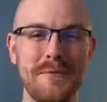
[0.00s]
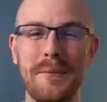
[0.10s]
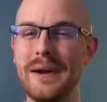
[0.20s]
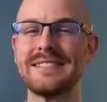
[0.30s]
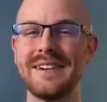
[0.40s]

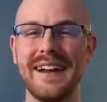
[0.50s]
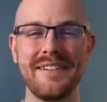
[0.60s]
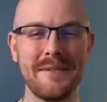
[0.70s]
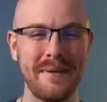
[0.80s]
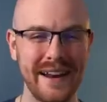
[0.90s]
What's going on,
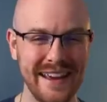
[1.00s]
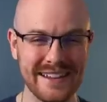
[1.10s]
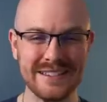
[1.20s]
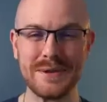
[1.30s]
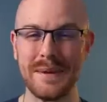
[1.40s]
everybody? It
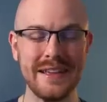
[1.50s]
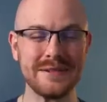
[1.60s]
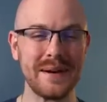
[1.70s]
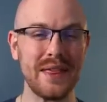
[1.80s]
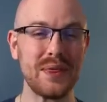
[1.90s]
is
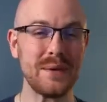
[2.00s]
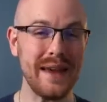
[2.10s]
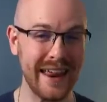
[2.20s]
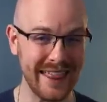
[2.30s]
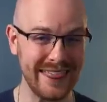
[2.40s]

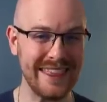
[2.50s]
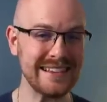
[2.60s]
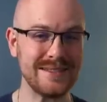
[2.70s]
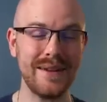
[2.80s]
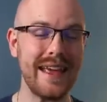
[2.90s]
2023, and in
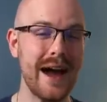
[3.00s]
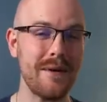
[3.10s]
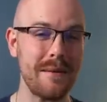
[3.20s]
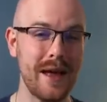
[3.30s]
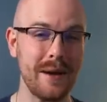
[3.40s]
this video,
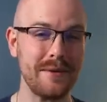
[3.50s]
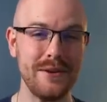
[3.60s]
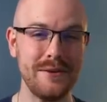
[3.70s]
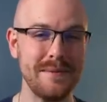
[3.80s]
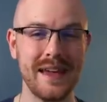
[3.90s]
I'm gonna help
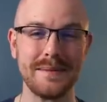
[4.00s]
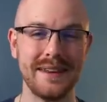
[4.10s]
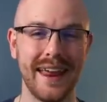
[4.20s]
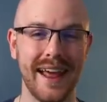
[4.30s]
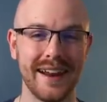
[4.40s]
you become a
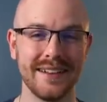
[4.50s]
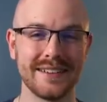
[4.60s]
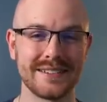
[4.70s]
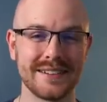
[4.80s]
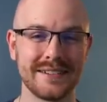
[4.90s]
data
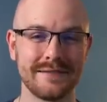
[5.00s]
analyst.